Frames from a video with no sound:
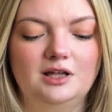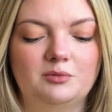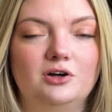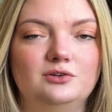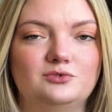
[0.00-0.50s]

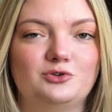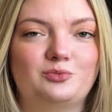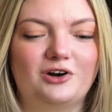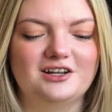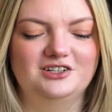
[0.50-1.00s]
going to
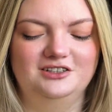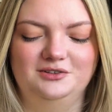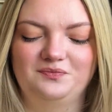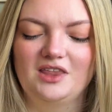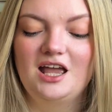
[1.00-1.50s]
brush it.
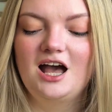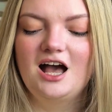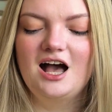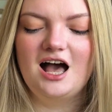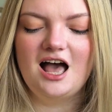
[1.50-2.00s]

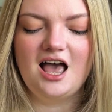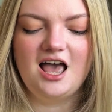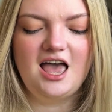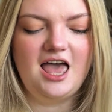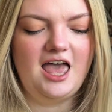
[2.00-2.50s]

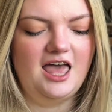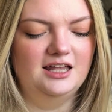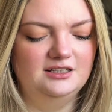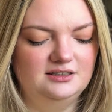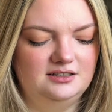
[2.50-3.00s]

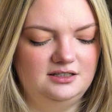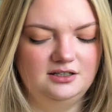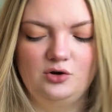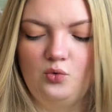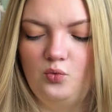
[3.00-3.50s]
And
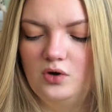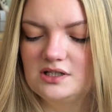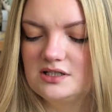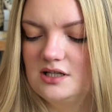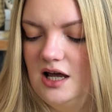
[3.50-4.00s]
what
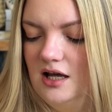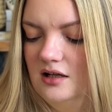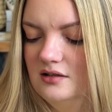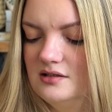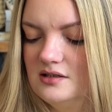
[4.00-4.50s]

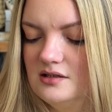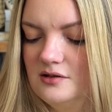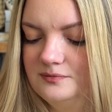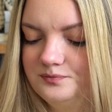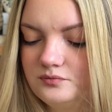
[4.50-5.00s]
else?
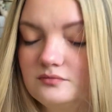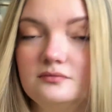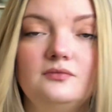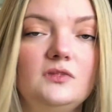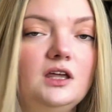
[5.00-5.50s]

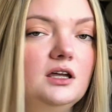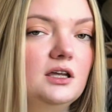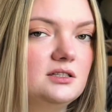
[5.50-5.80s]
It's